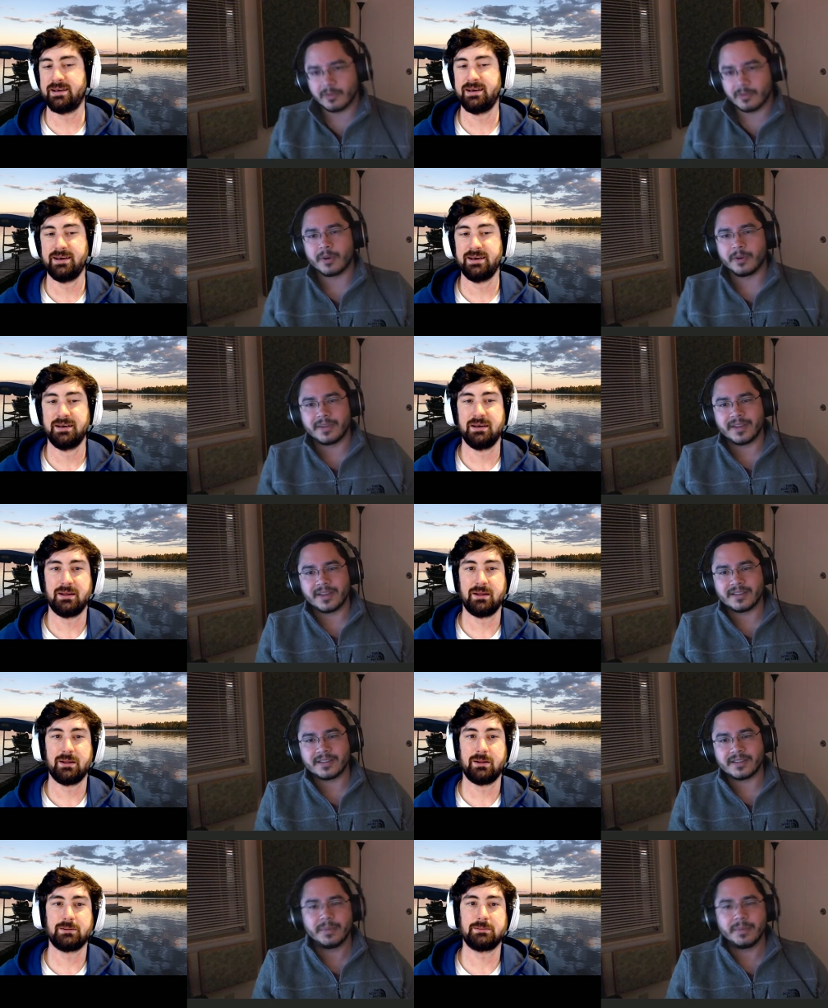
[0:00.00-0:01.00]

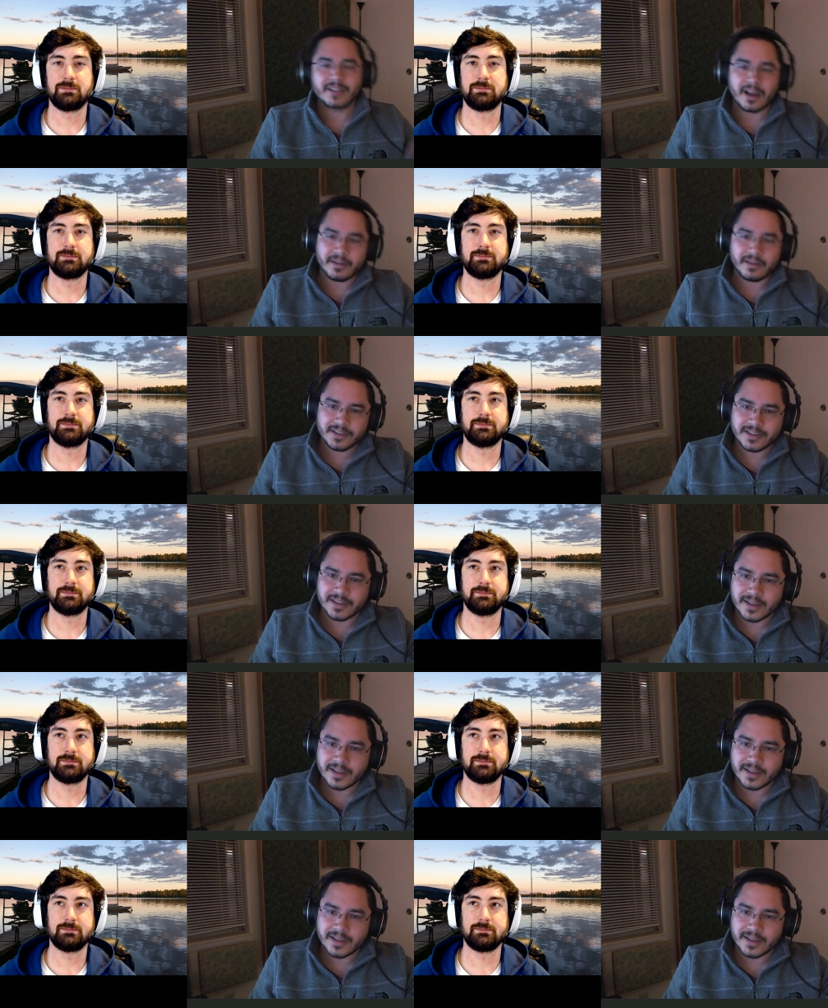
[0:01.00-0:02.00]
Speaker 1: permutations, but it's obviously
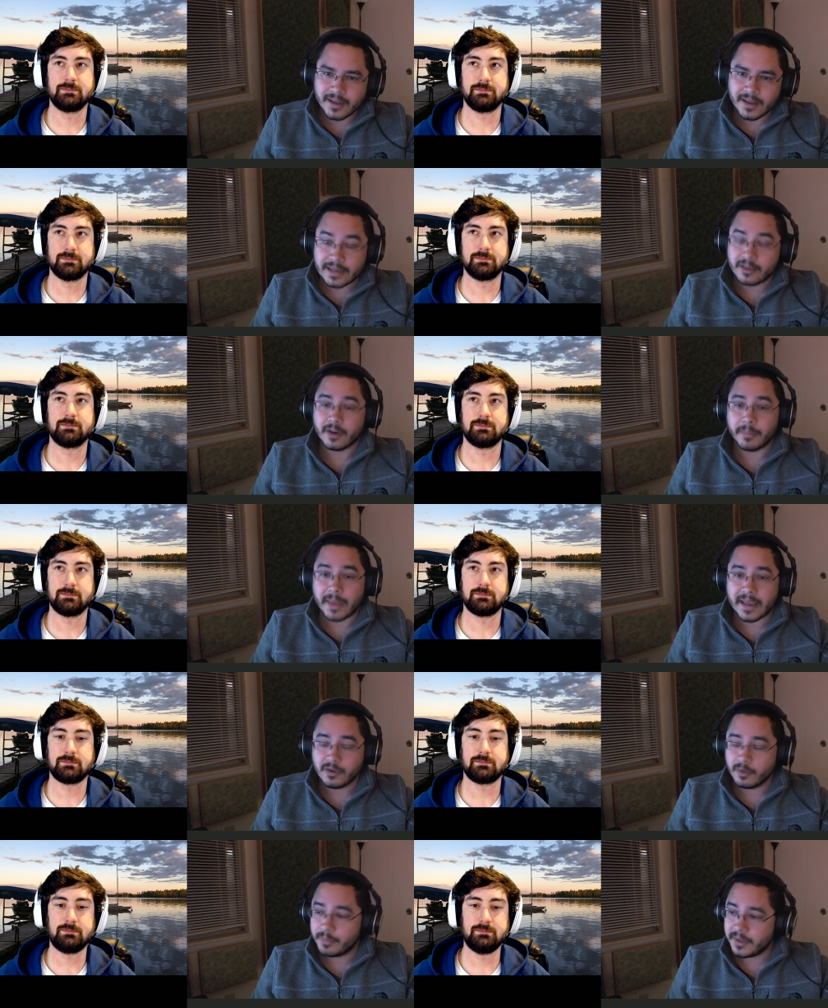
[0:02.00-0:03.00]
either a
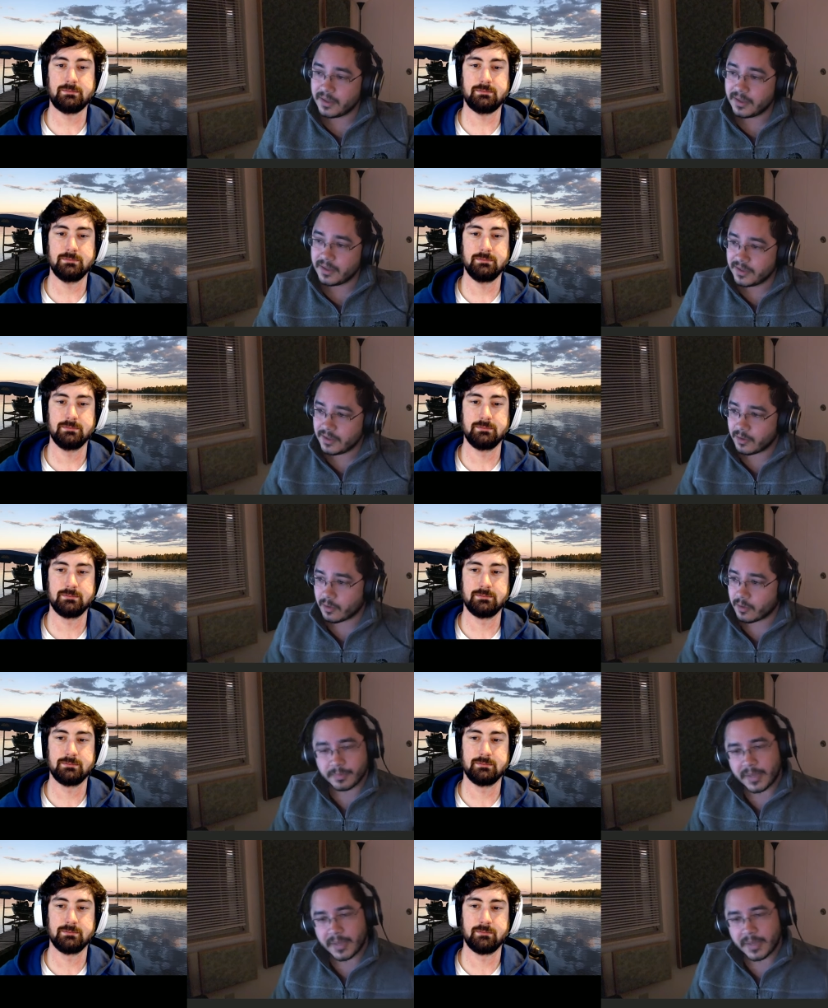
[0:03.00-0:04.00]
manual penalty or it's
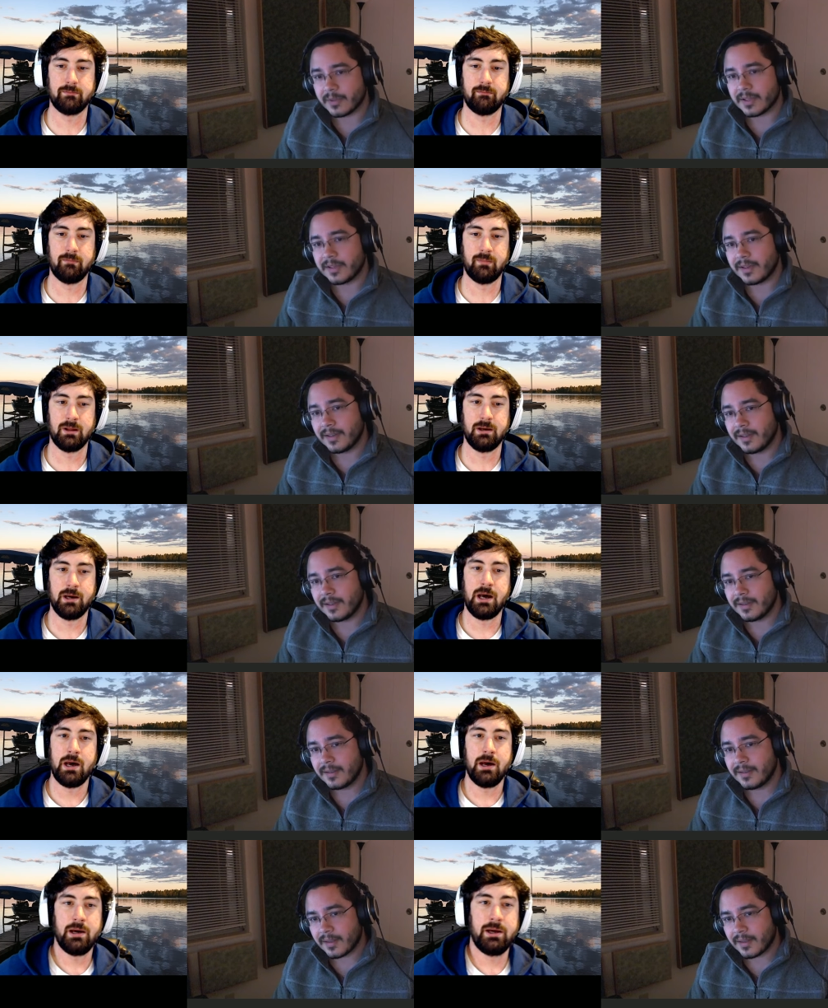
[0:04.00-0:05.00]
penguin,
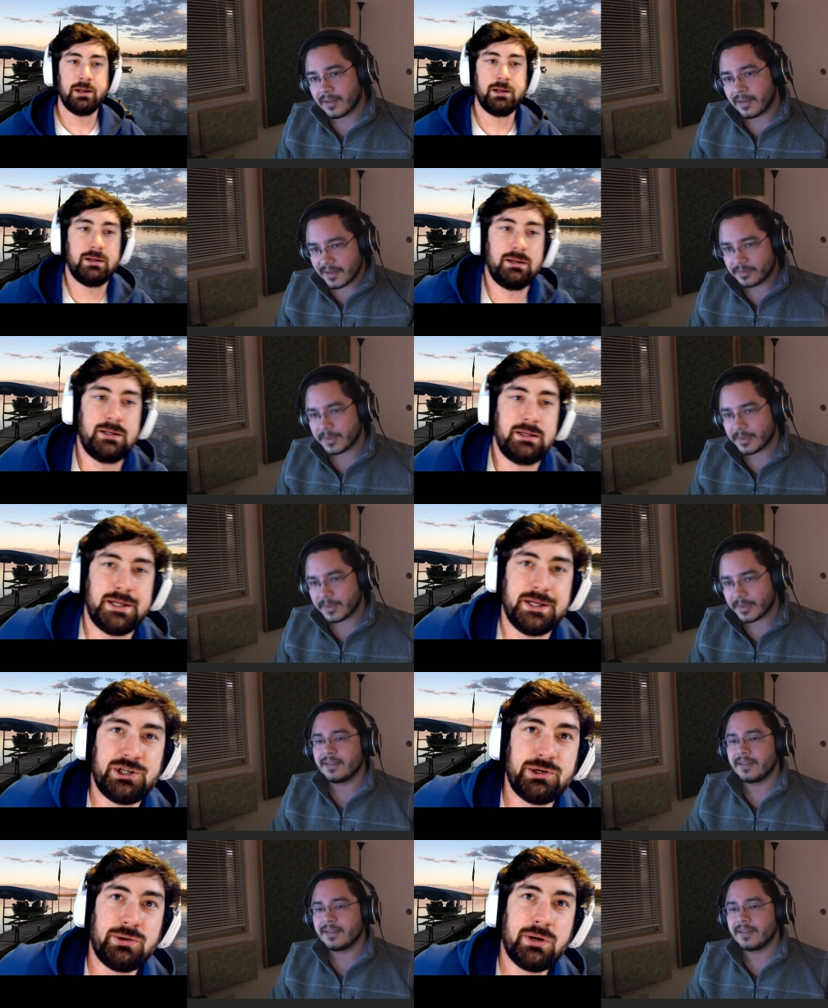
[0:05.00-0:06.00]
and then it's panda.
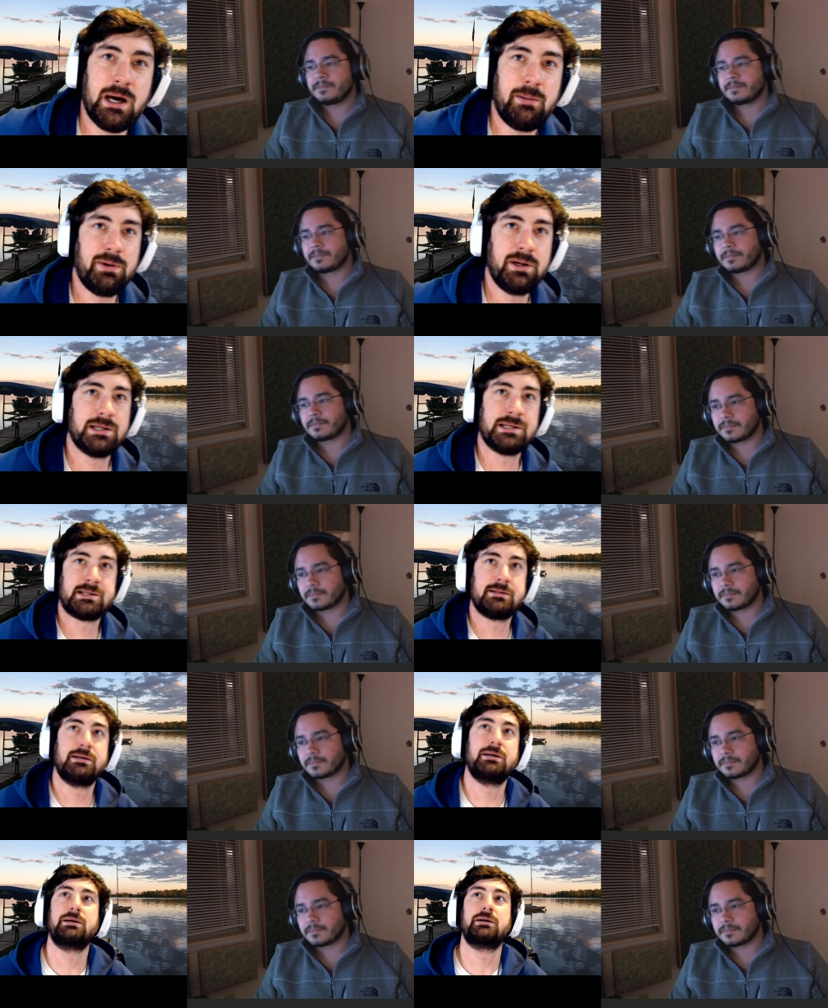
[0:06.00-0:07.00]
Did
Speaker 2: you happen to
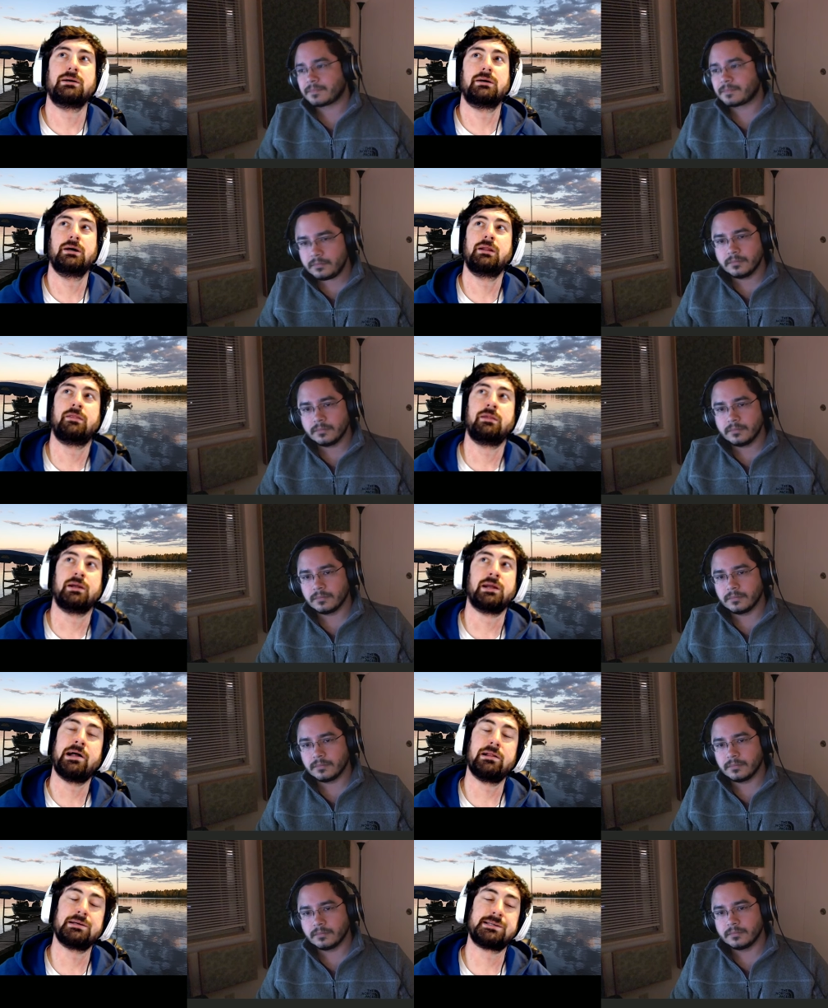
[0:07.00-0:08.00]
see the
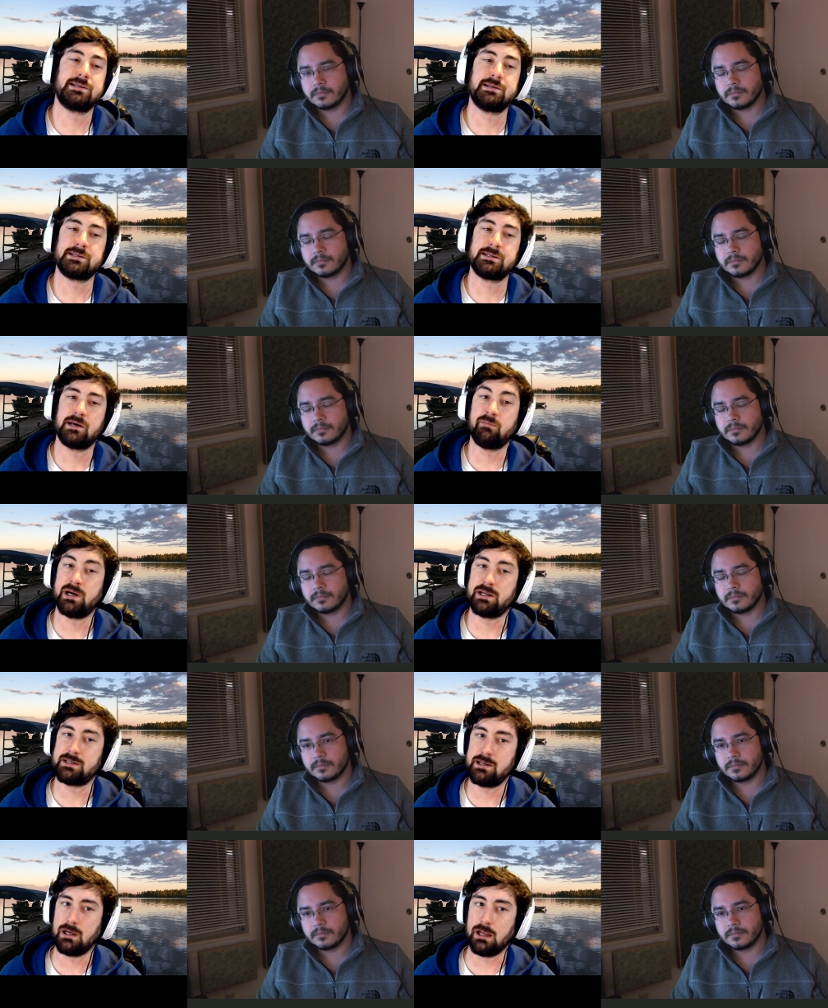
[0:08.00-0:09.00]
analysis that
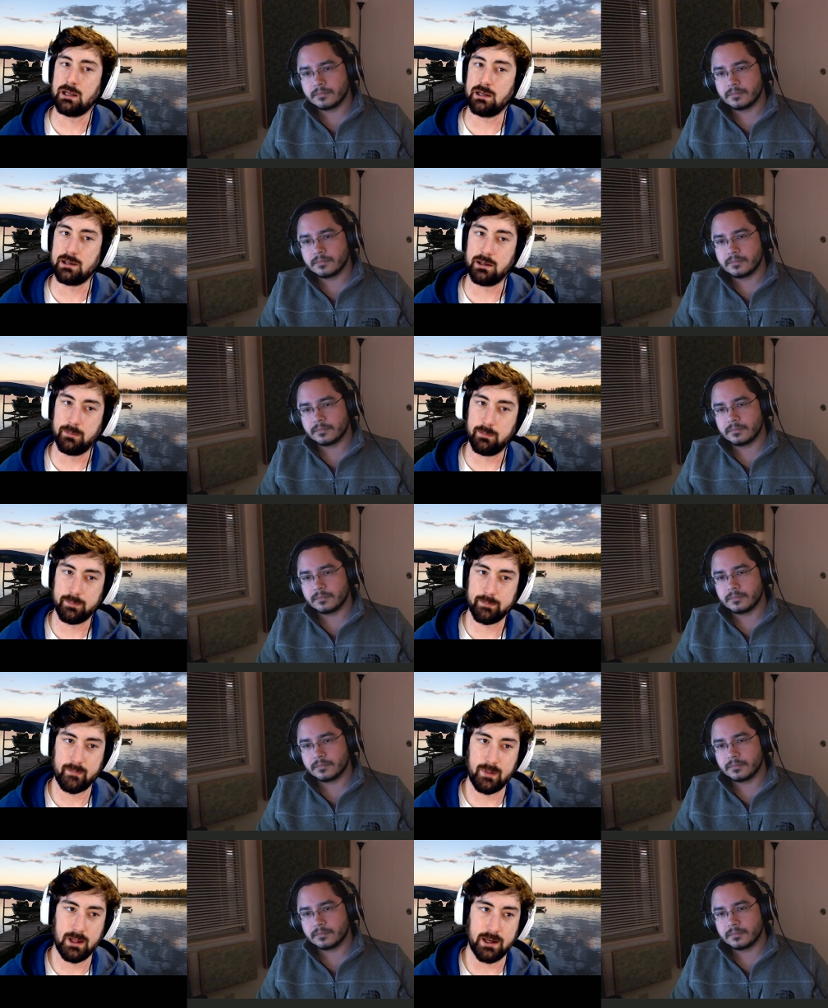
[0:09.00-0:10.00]
Matt Diggity did
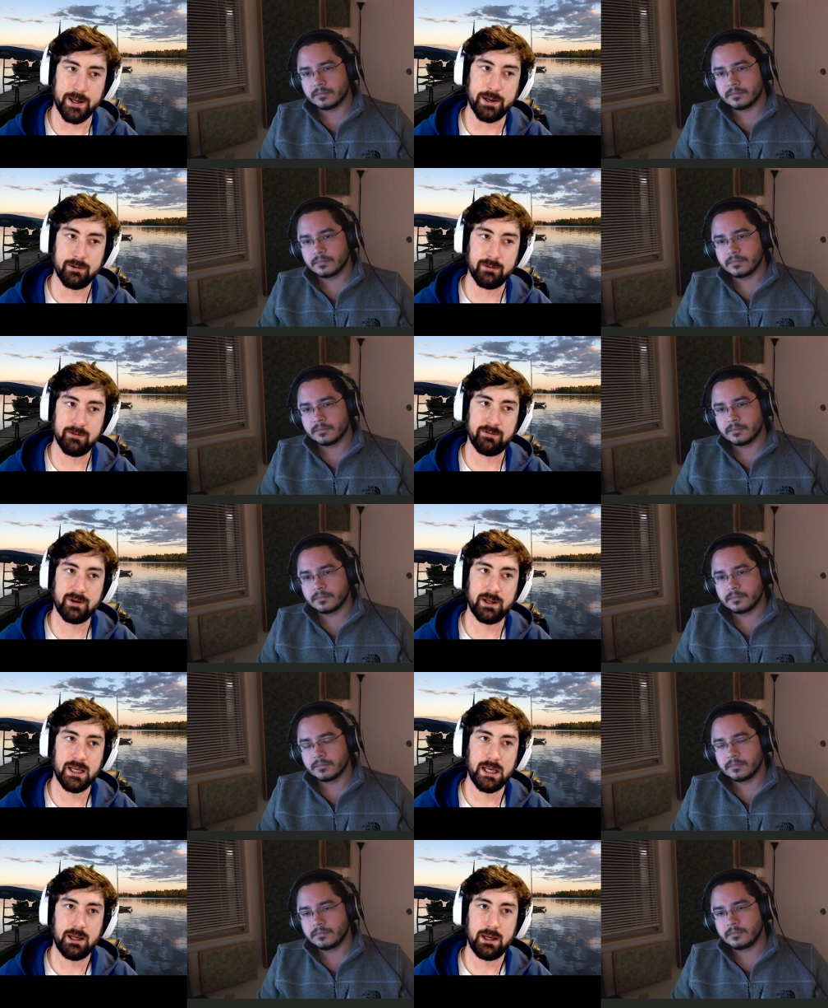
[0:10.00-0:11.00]
of
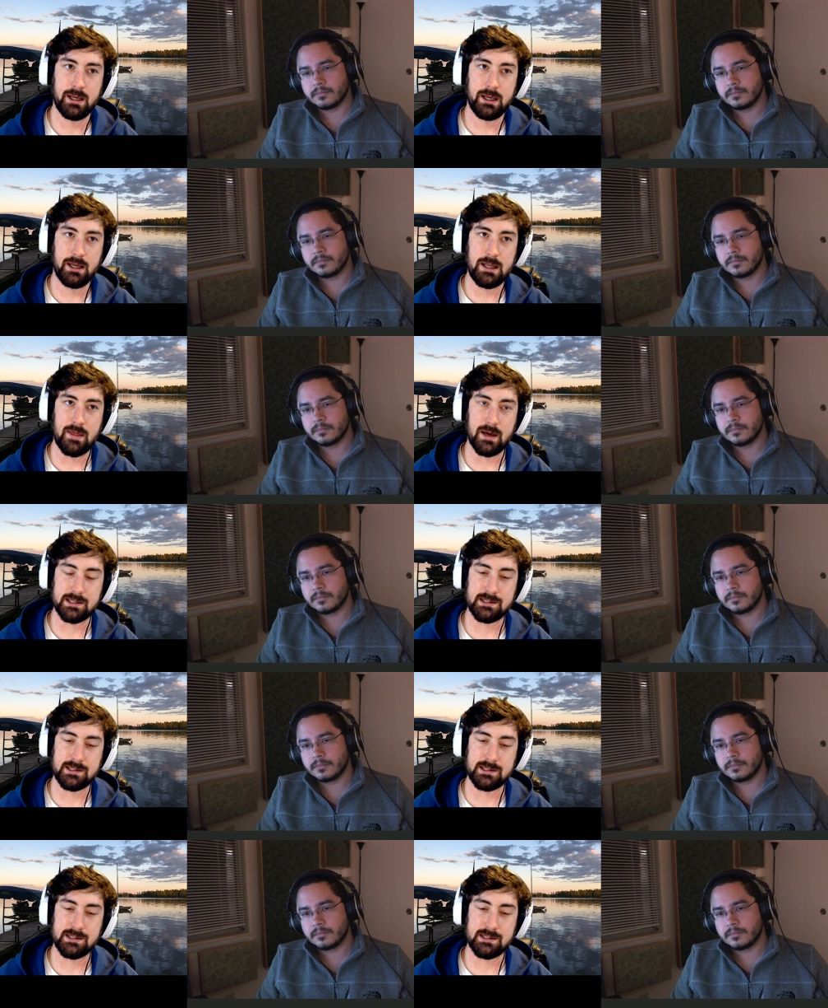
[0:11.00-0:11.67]
that